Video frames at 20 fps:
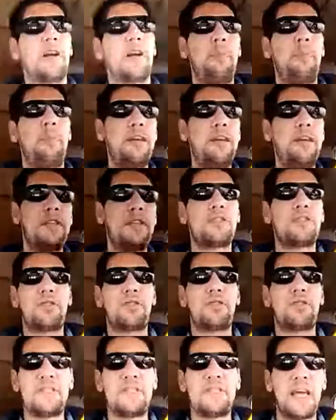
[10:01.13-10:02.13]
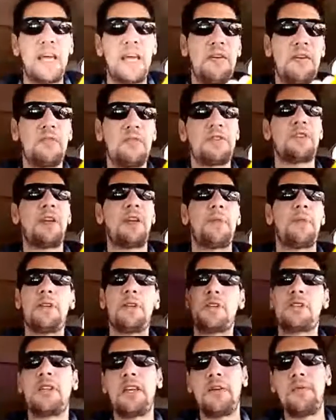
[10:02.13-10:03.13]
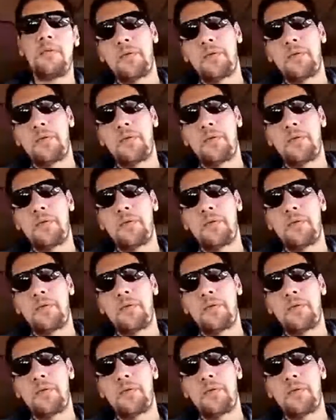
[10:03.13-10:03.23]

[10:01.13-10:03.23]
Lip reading: to paint these trees safe or something. Just leave them